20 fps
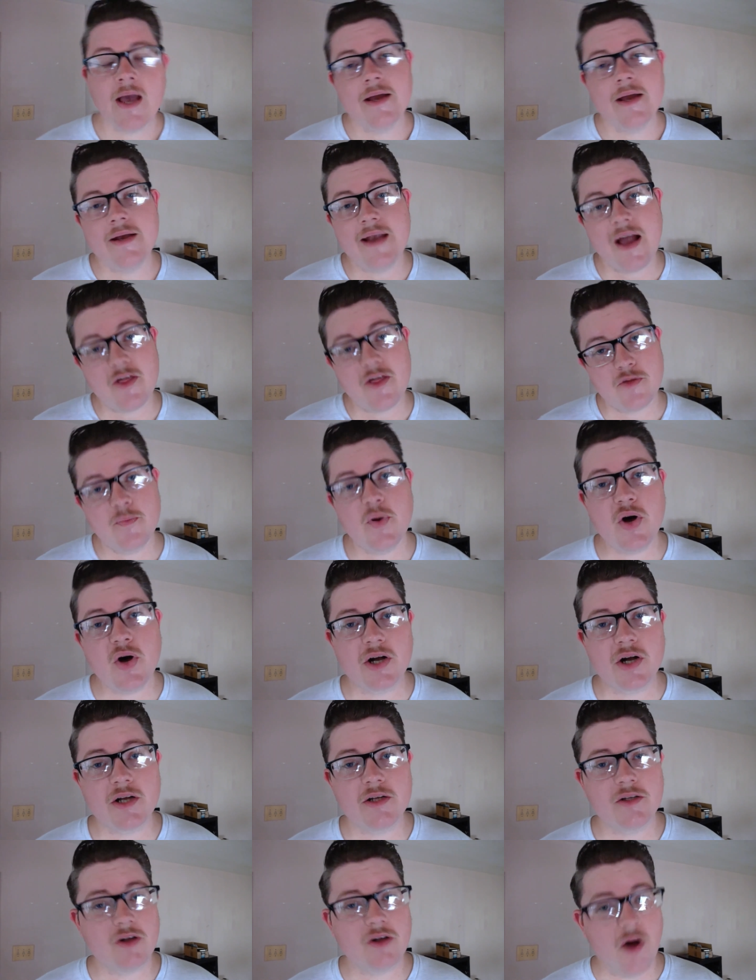Now, the
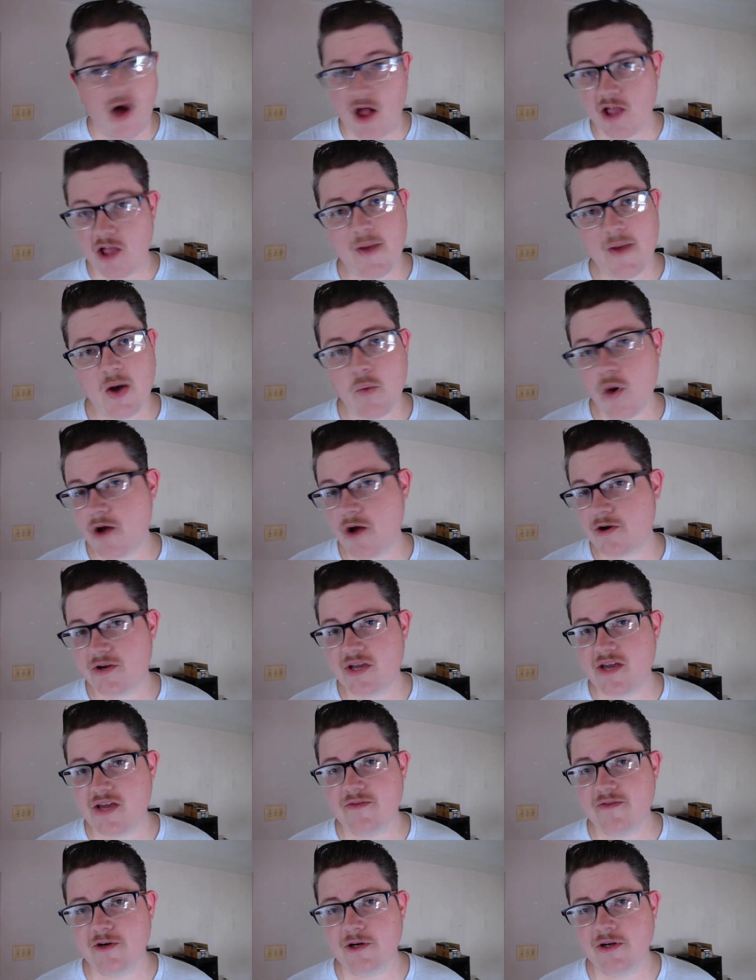book, All About Water
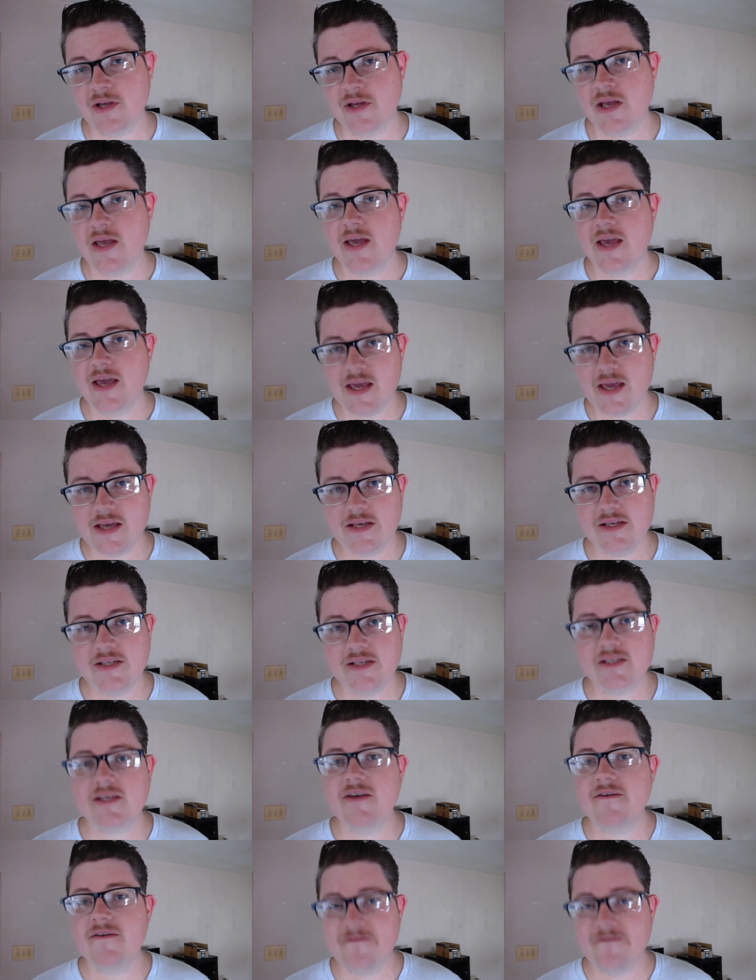Kefir,
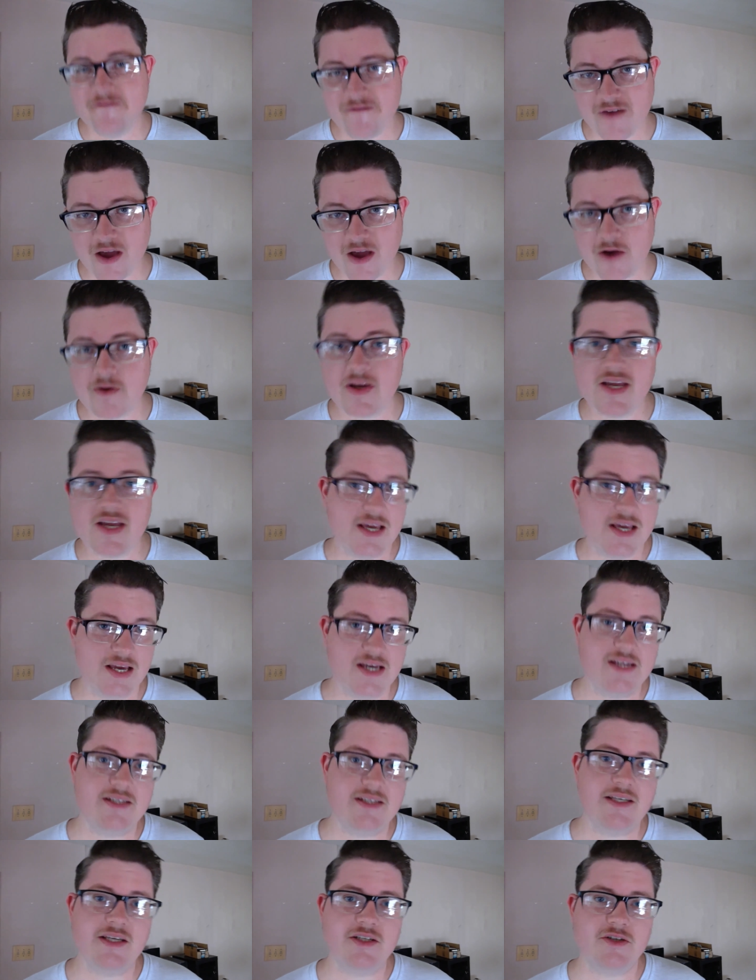is very
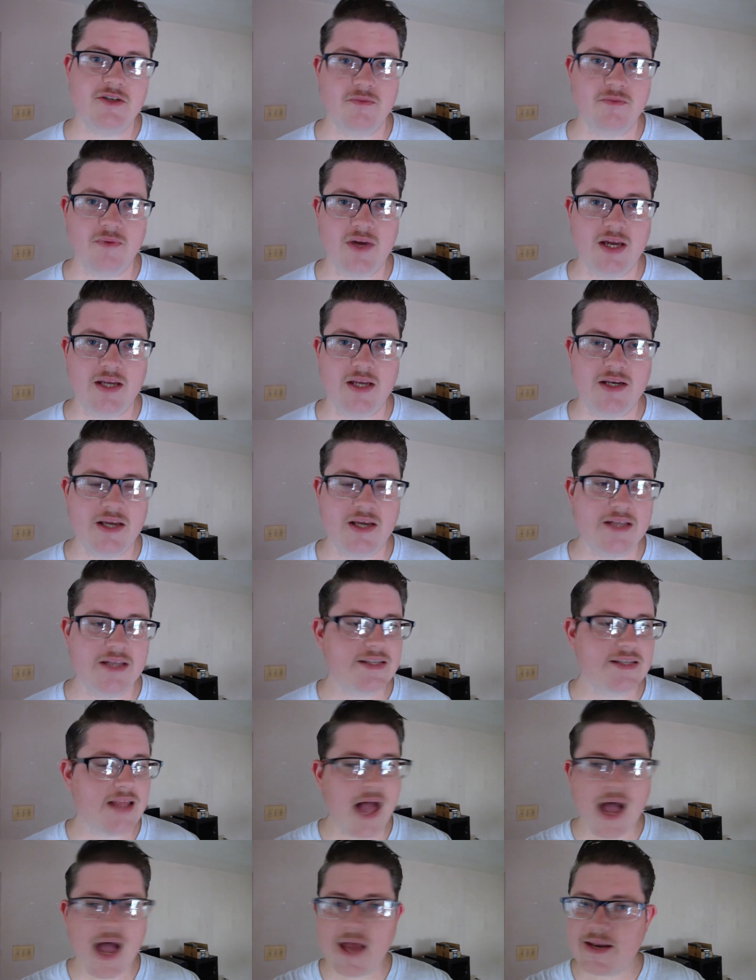easy to read. It's
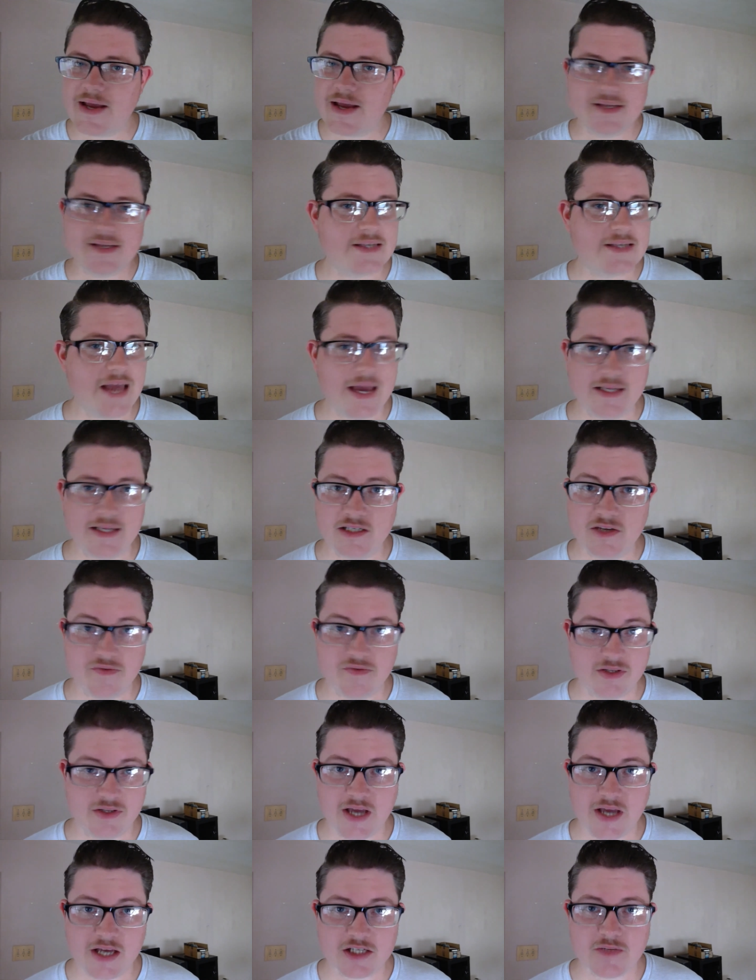not a
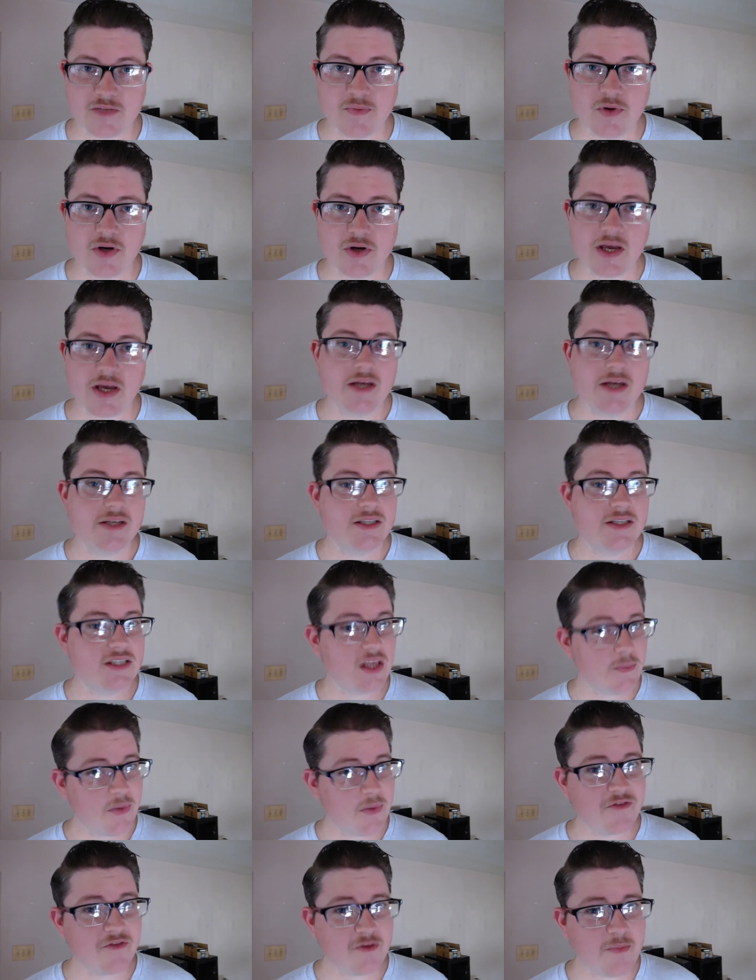scientific textbook. Some
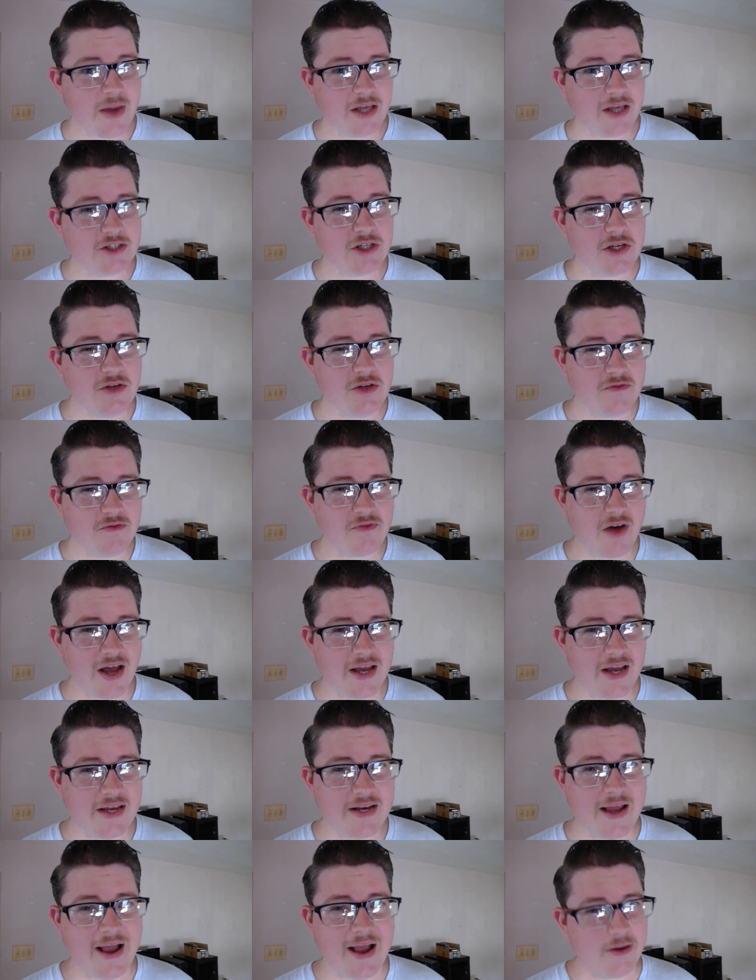information you
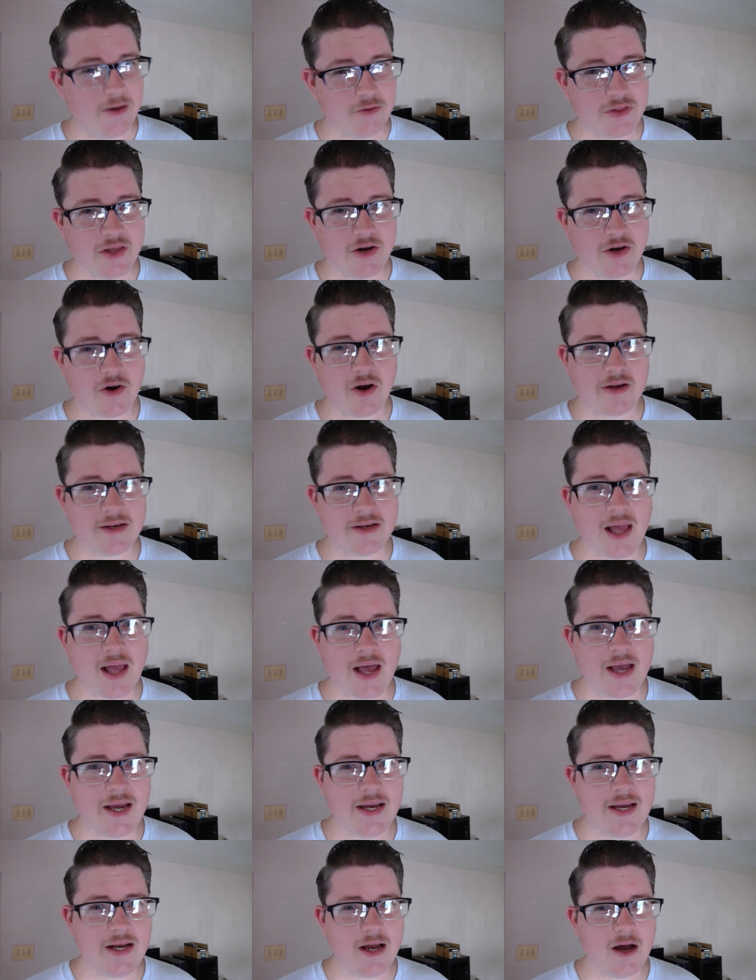find out there
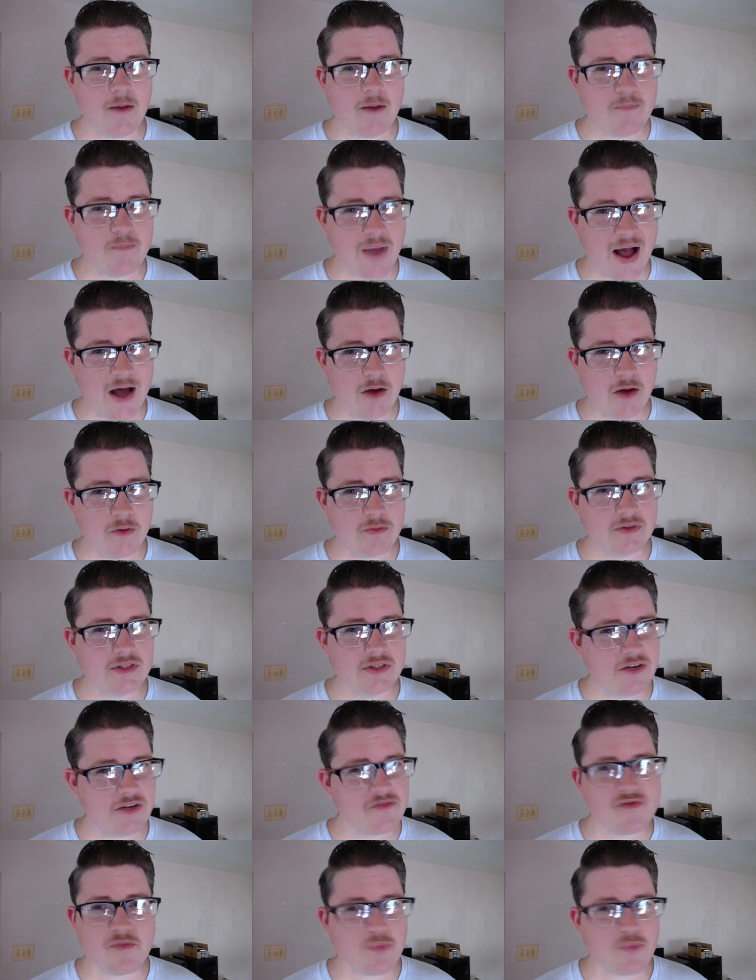online about
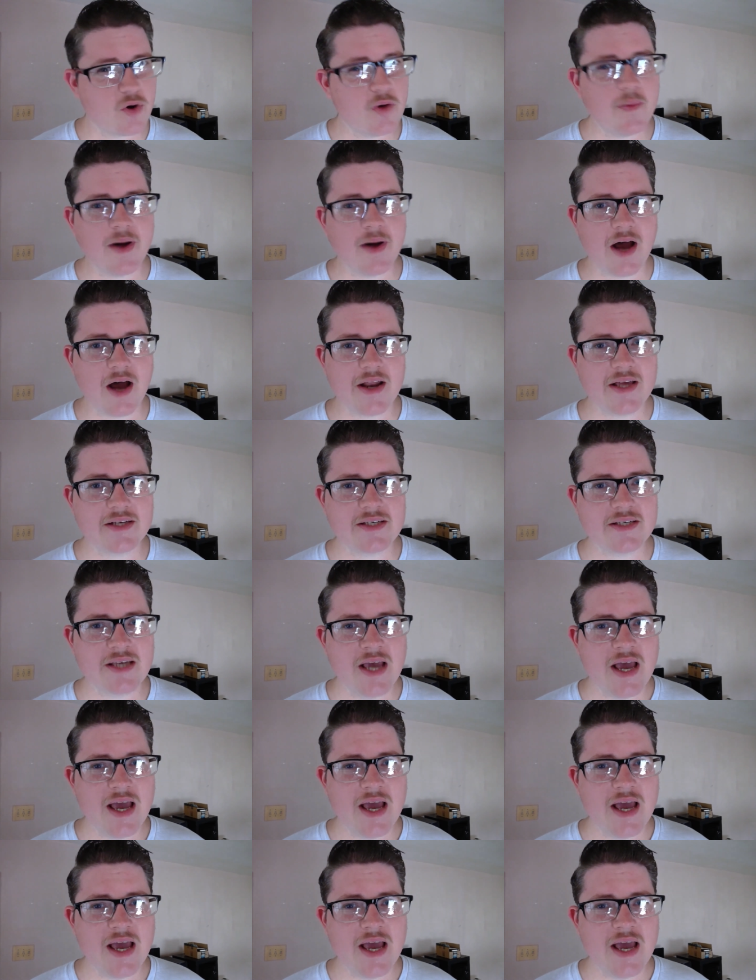different probiotics